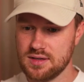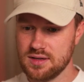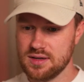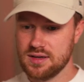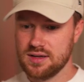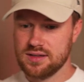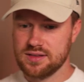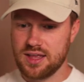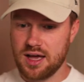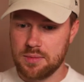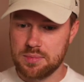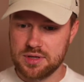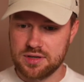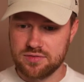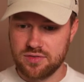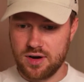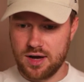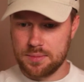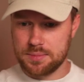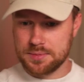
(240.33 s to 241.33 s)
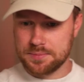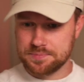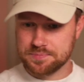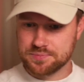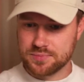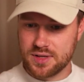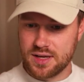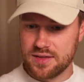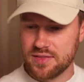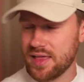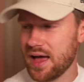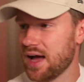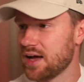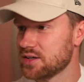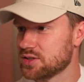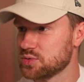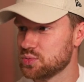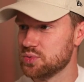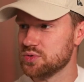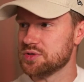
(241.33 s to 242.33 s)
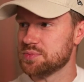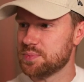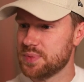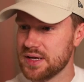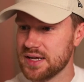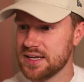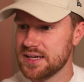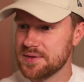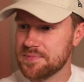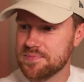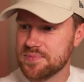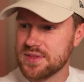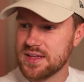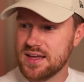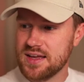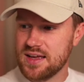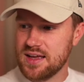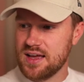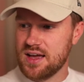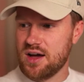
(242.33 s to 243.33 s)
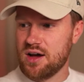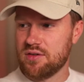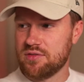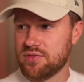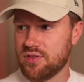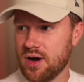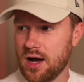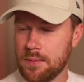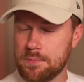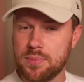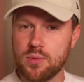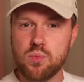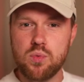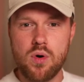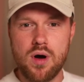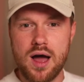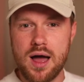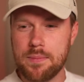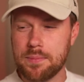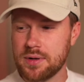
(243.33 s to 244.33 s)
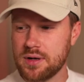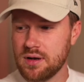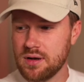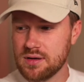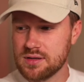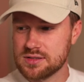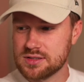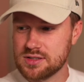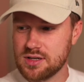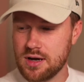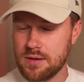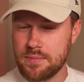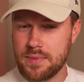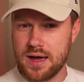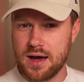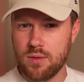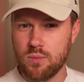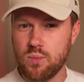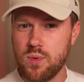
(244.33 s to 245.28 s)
That'd be a vibe. That would be a vibe. But what happened last time out?